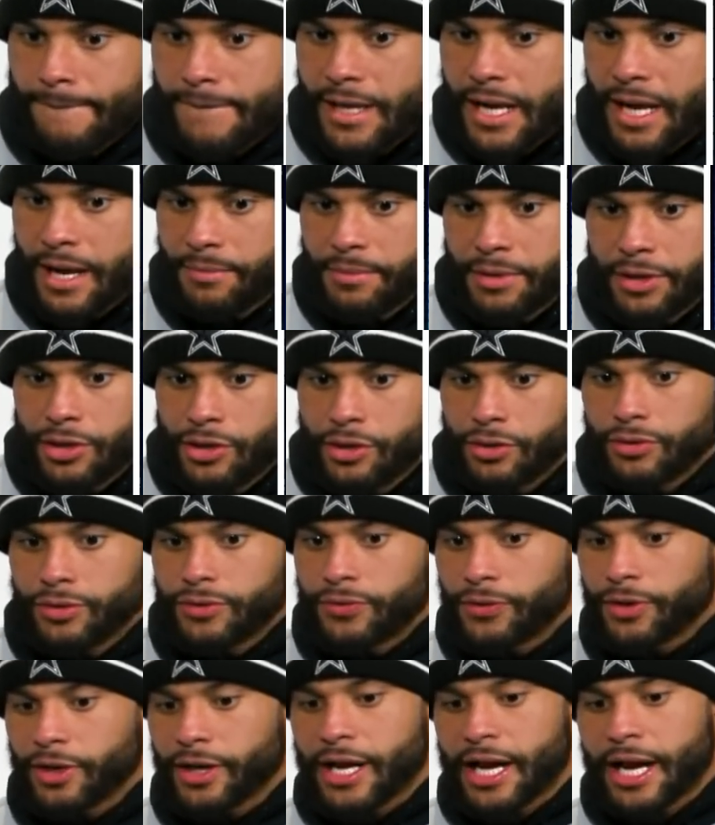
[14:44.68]
Yeah, I mean, huge
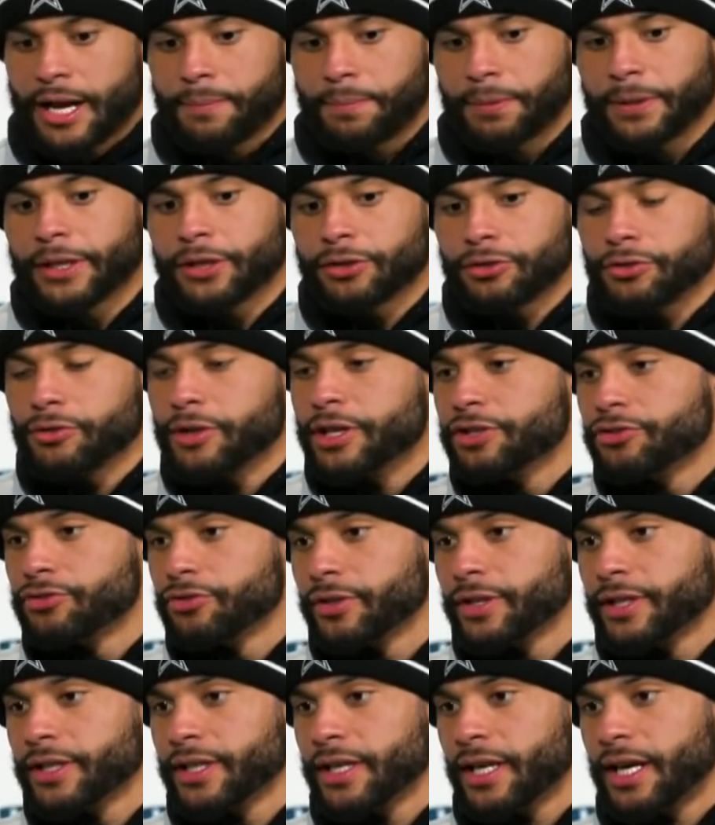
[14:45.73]
for a guy to play through
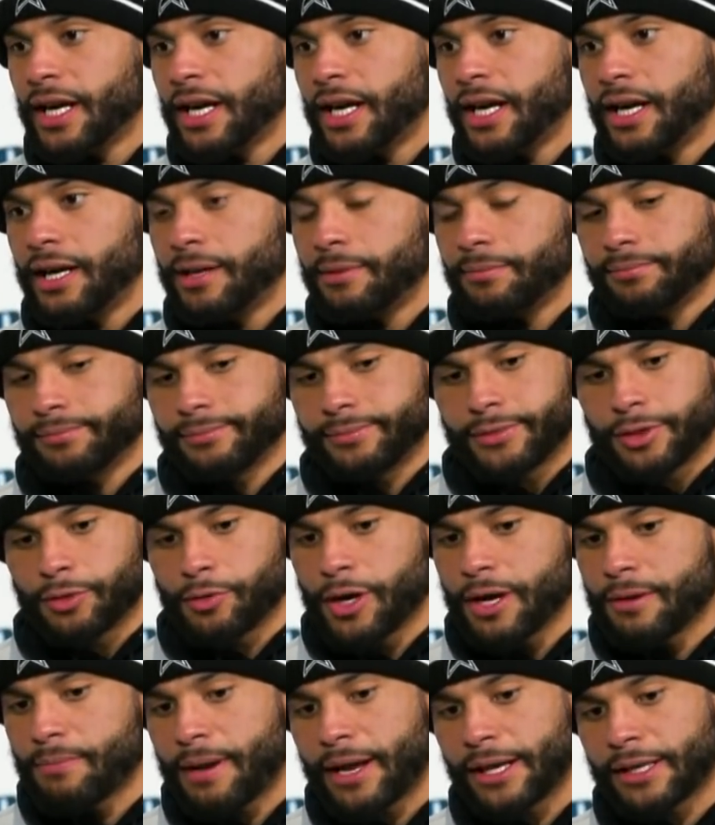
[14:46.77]
injury, a
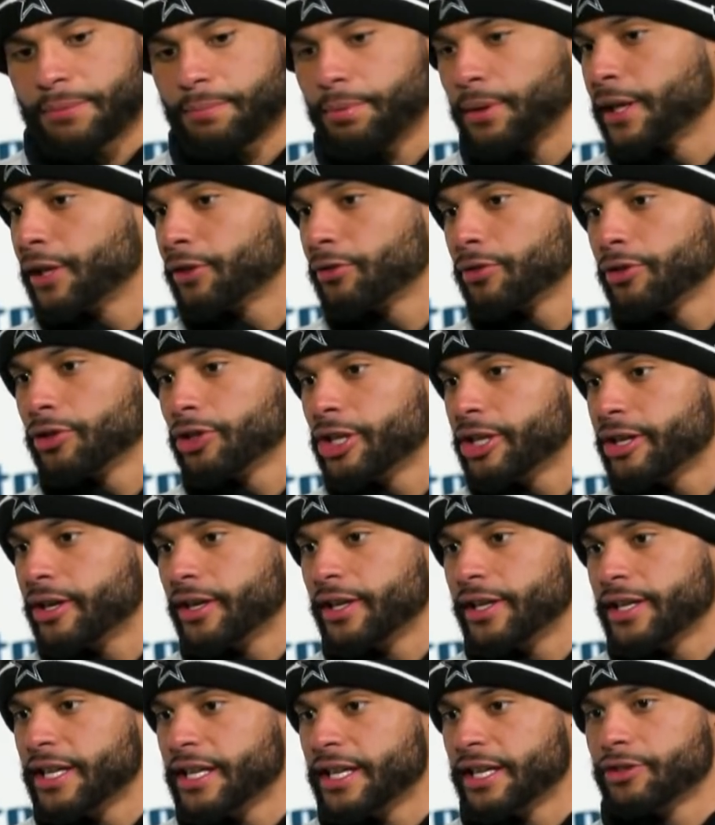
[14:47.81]
running back to play through a
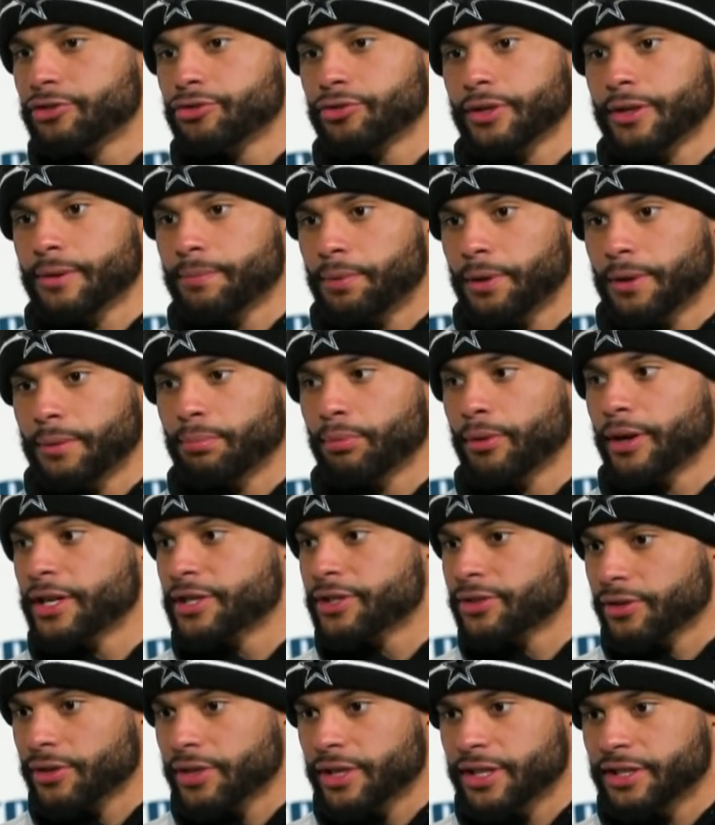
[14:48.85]
knee injury and put a
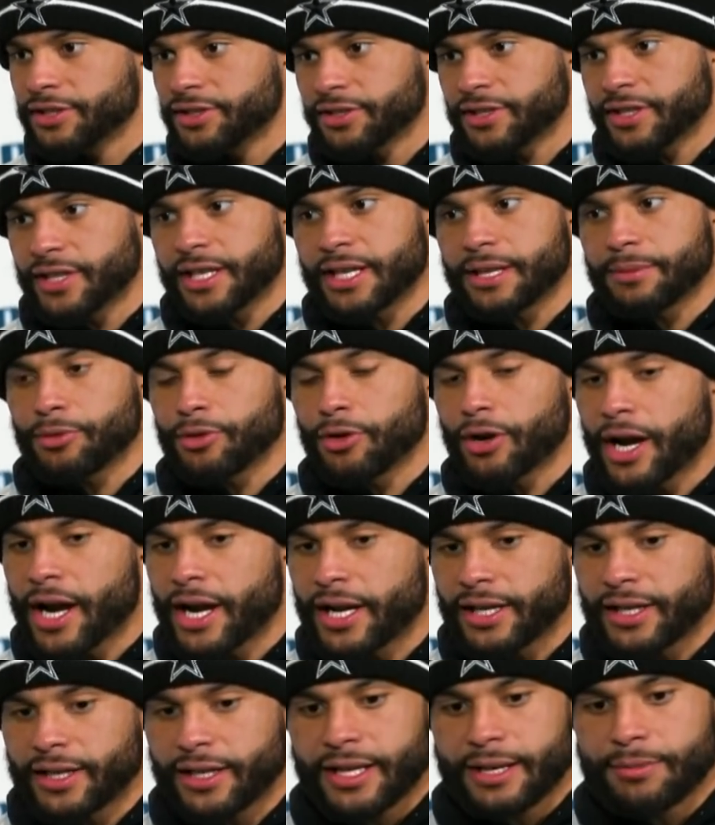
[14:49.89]
brace on and just to keep
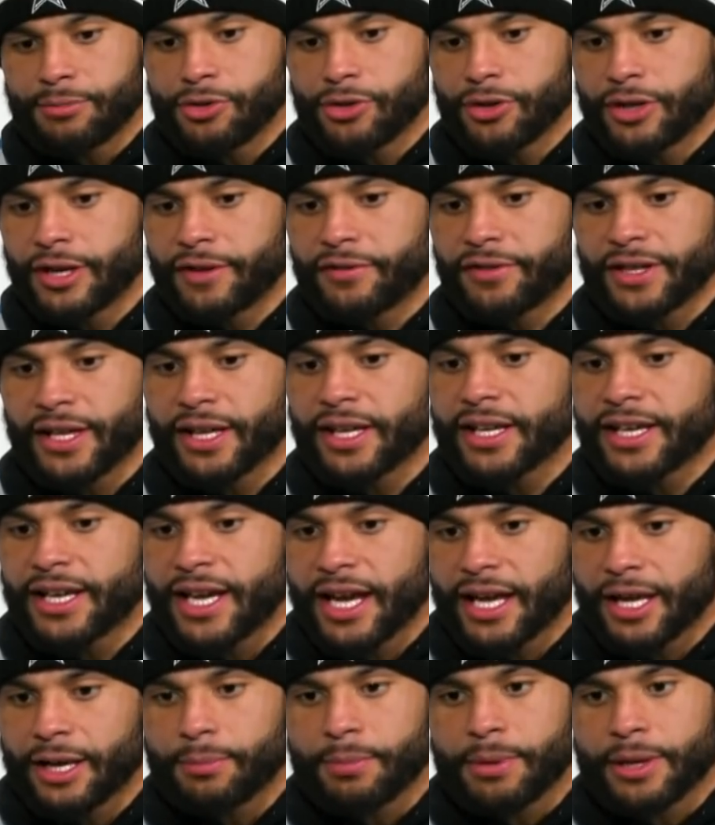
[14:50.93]
grinding and keep doing everything he
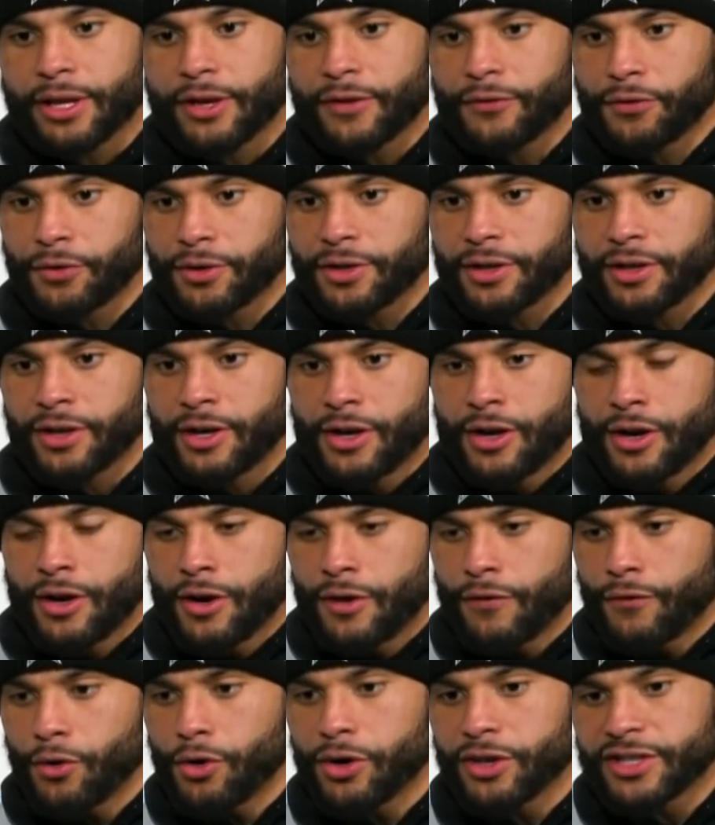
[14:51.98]
can to be there for
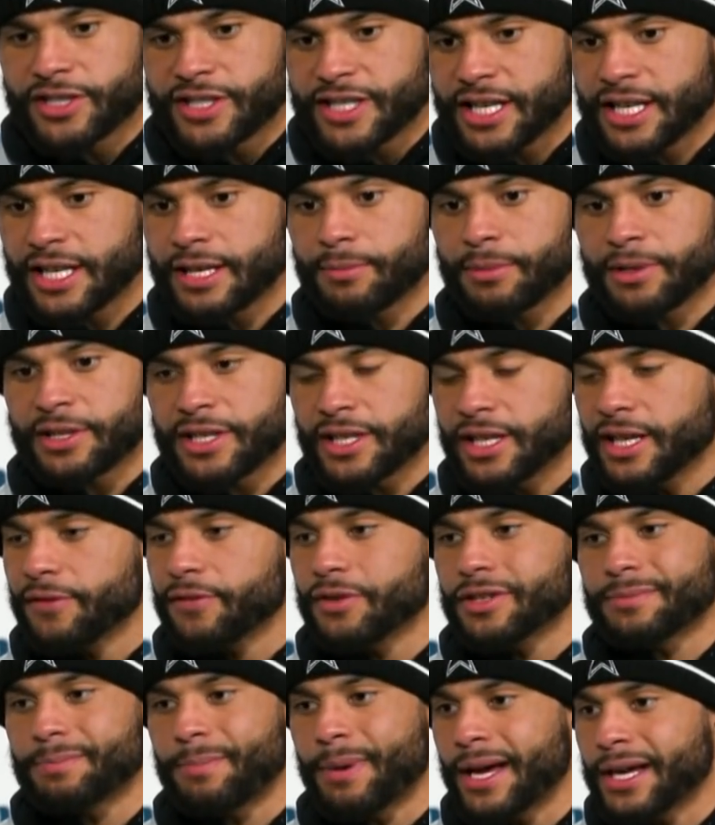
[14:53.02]
his team and to give
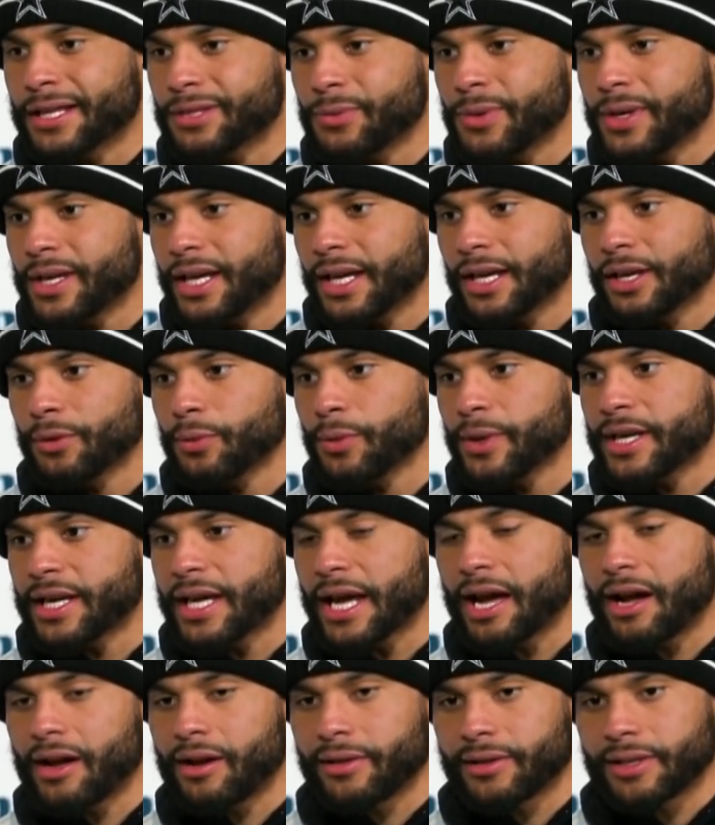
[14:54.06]
his best week in and week
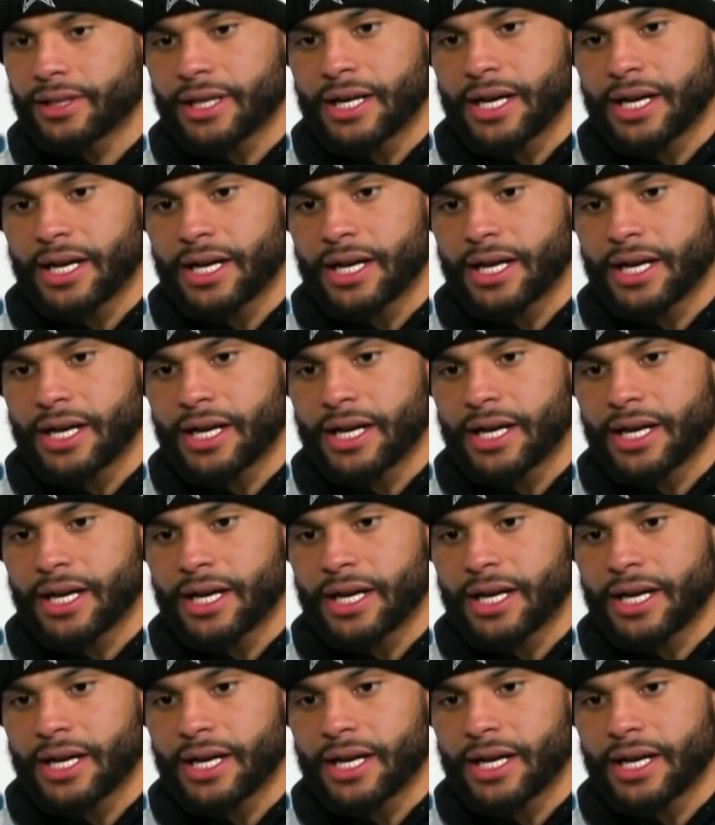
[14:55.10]
out.